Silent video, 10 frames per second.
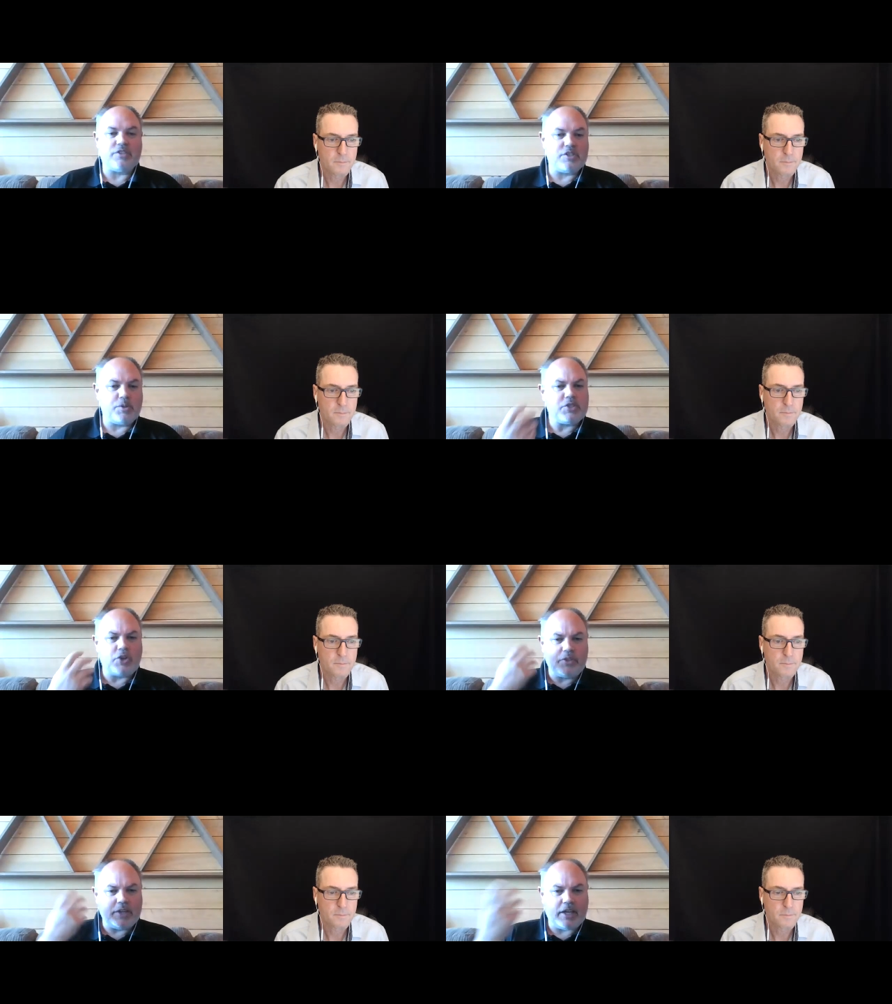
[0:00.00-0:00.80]
Speaker 1: And so we
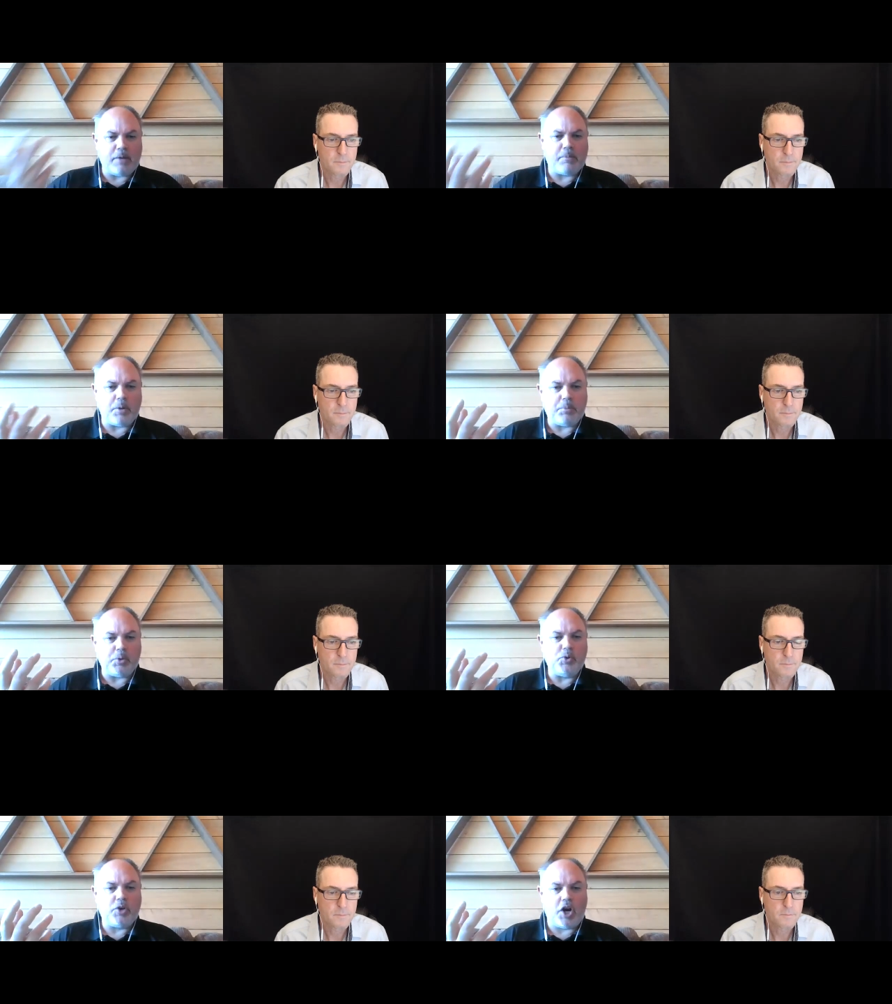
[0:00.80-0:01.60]
start thinking about
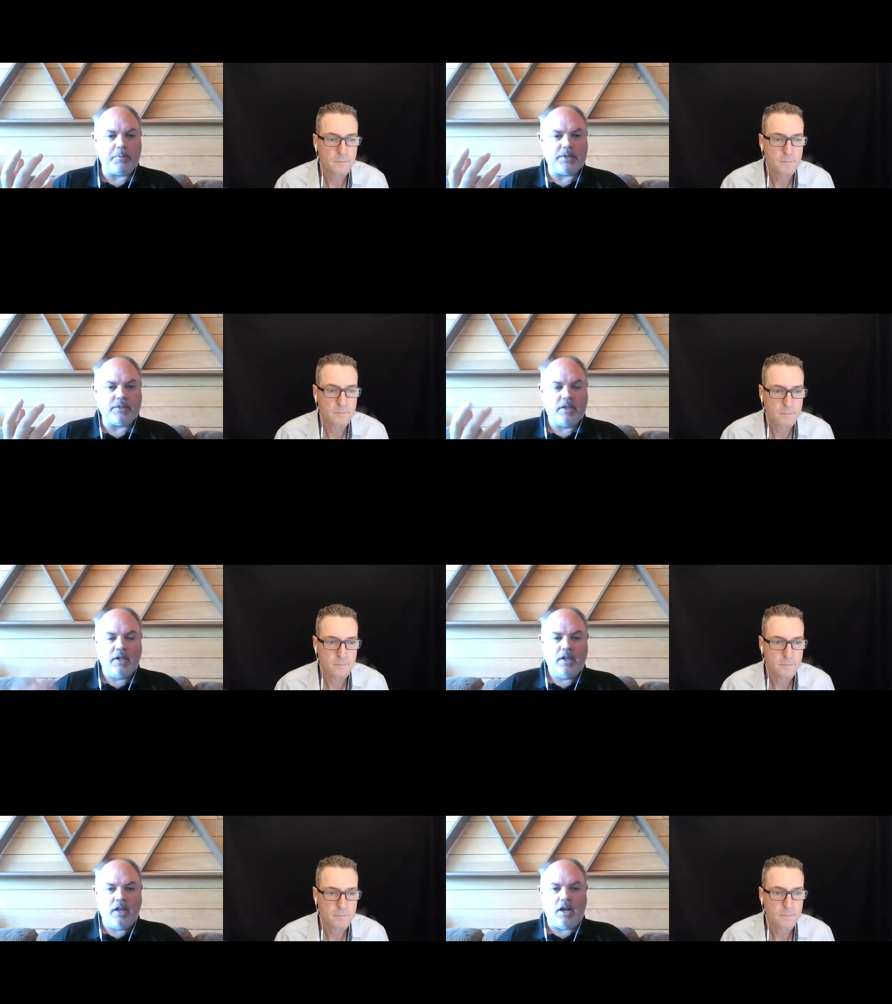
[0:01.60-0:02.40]
blue carbon,
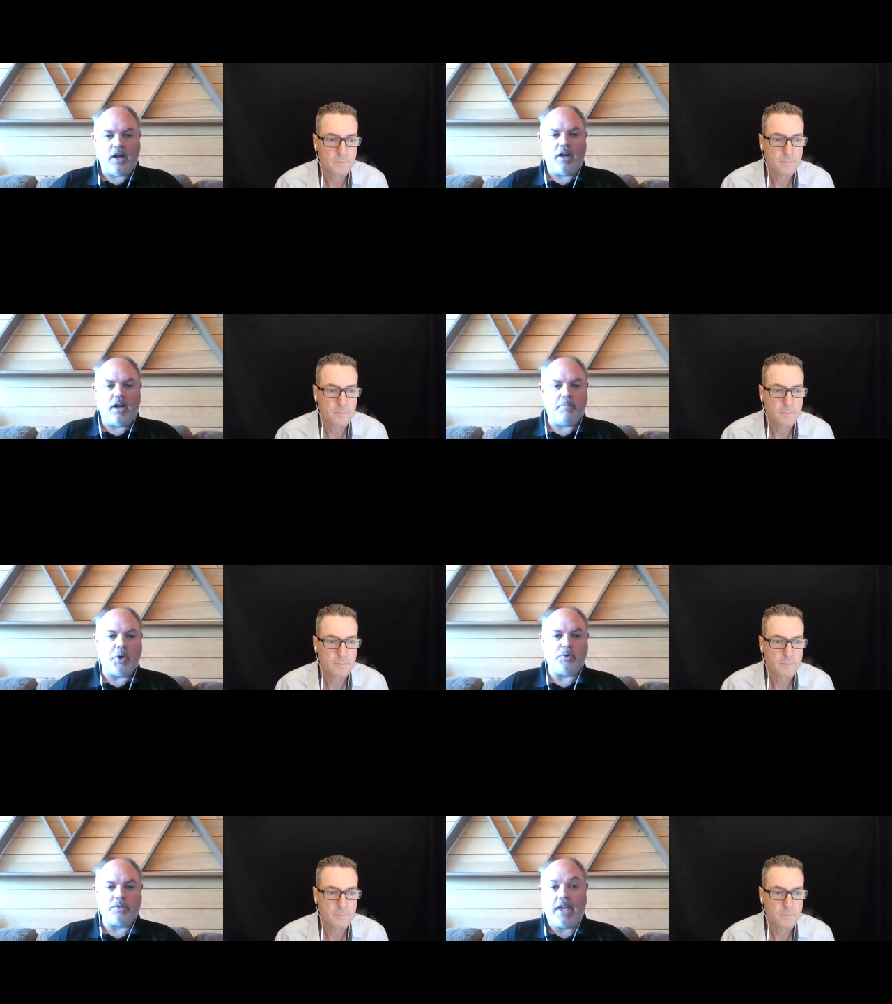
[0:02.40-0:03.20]

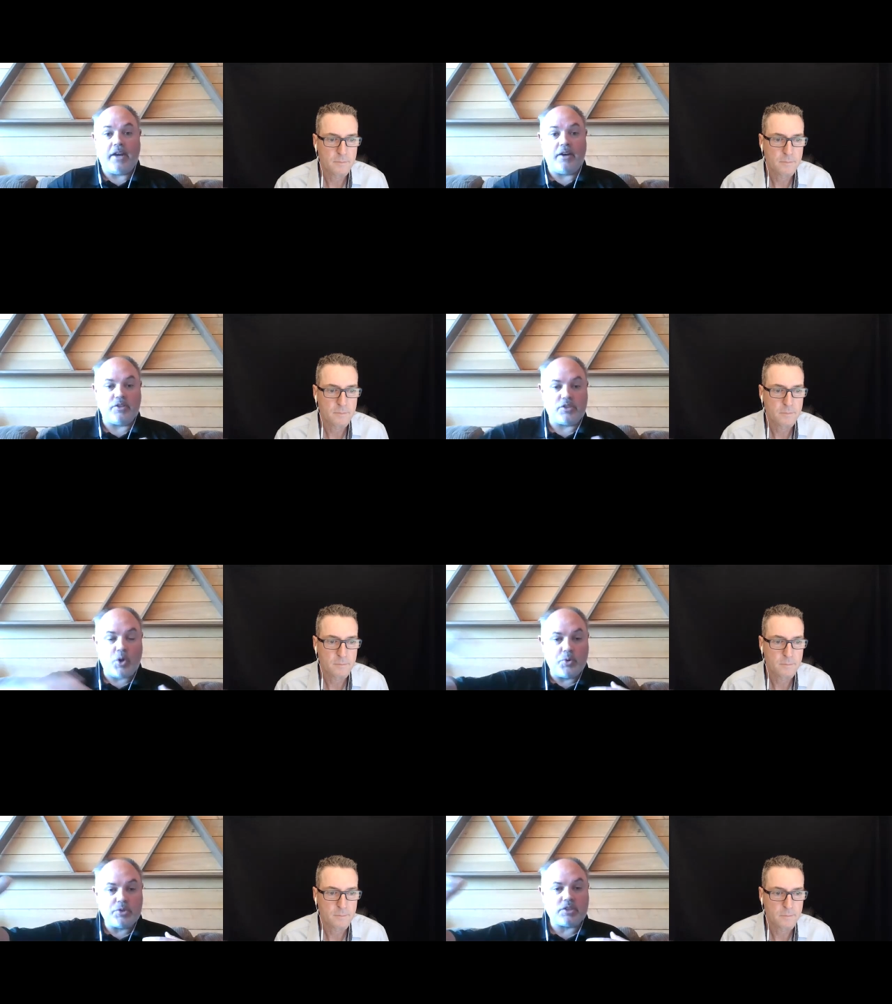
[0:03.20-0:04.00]
about Canada's
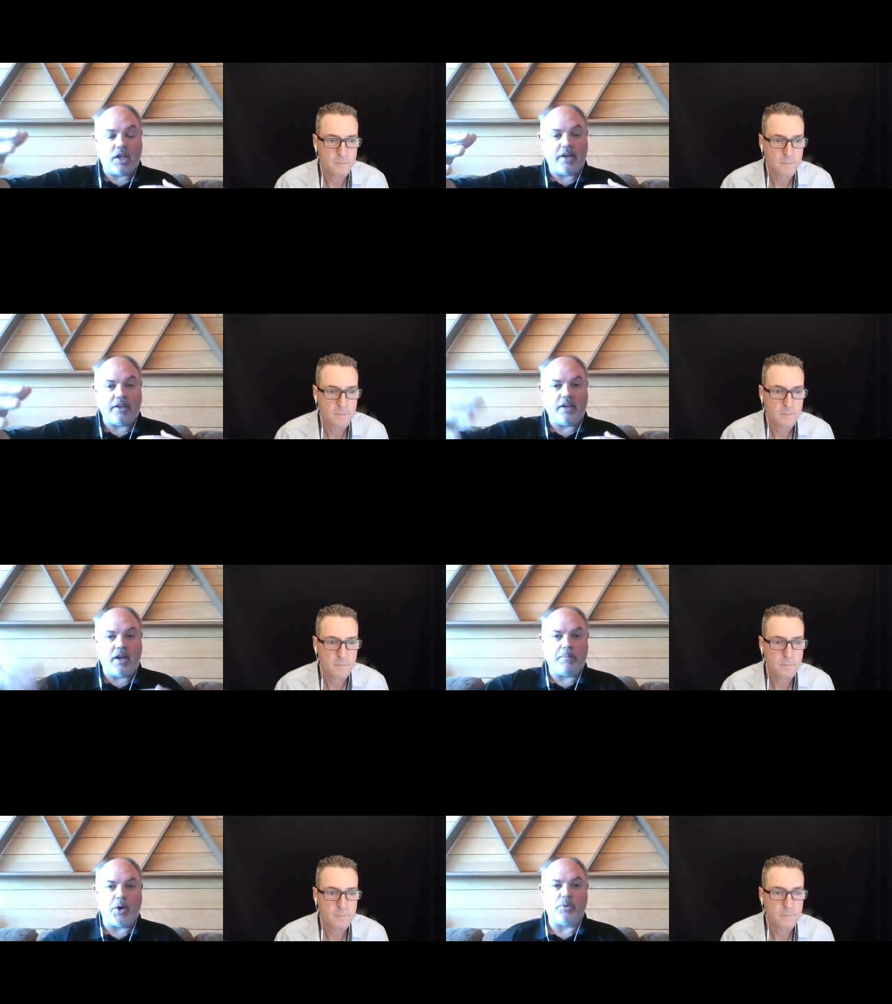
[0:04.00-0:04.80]
coastline,
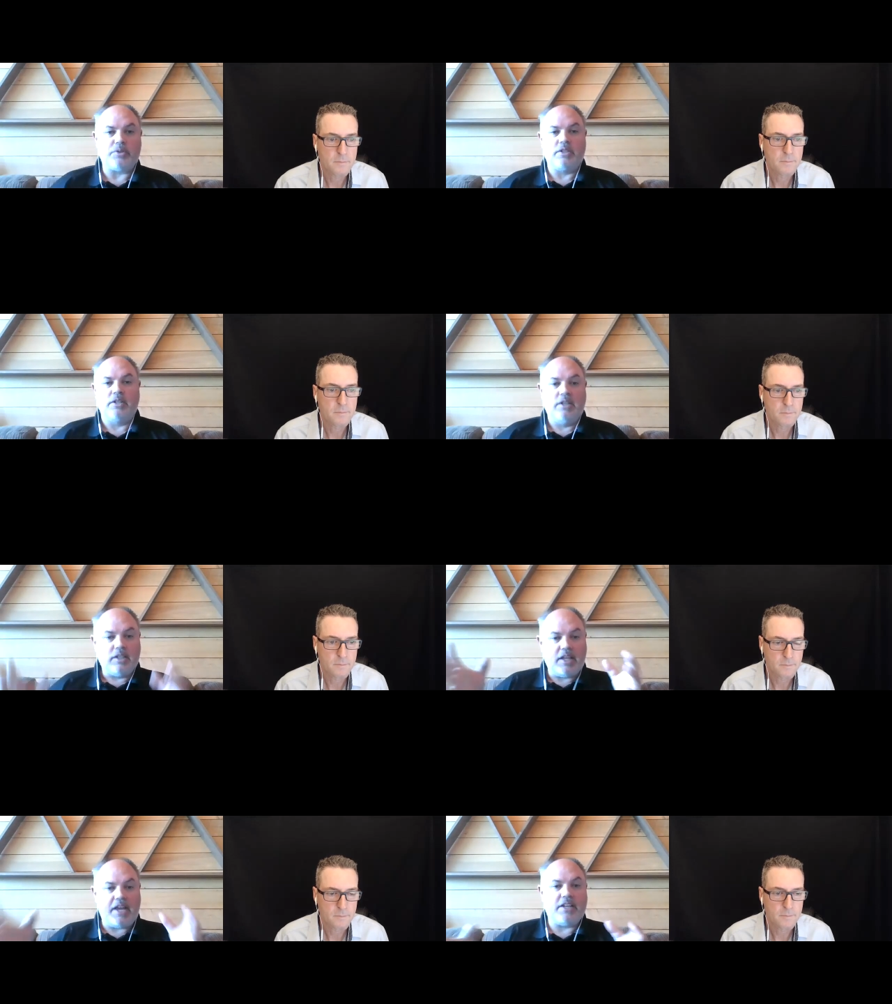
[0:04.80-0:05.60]
about
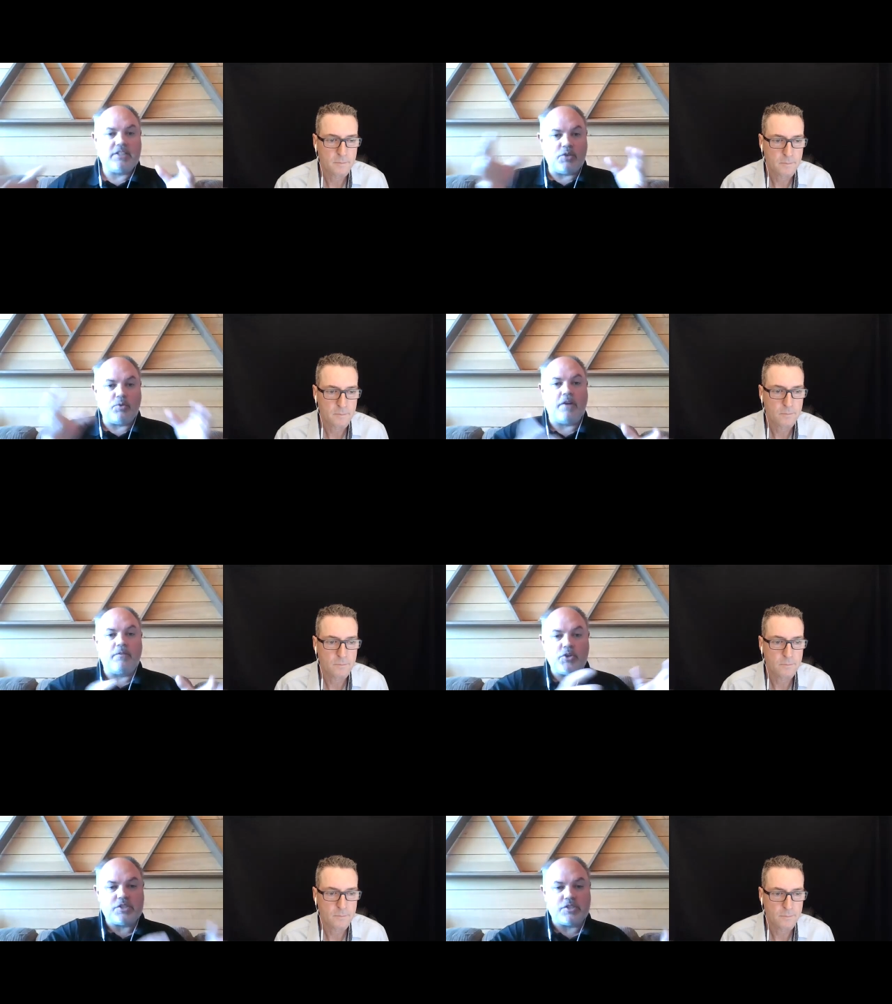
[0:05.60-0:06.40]
lakes and
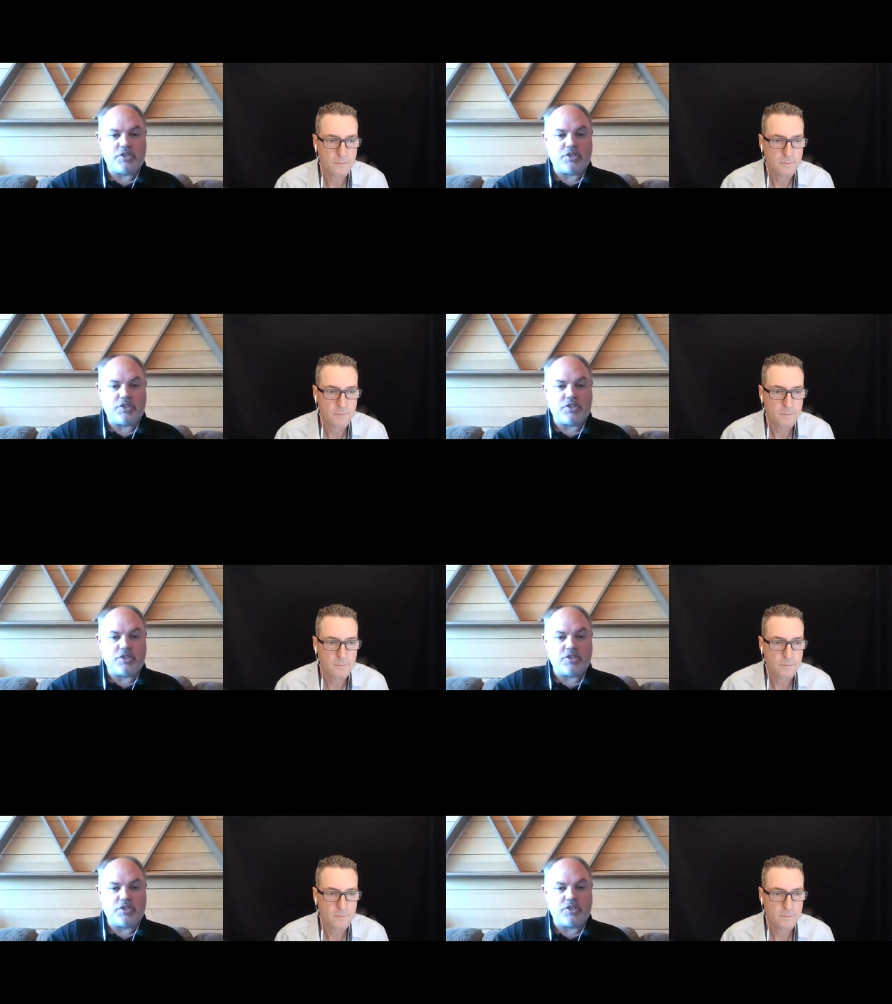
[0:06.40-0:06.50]
rivers and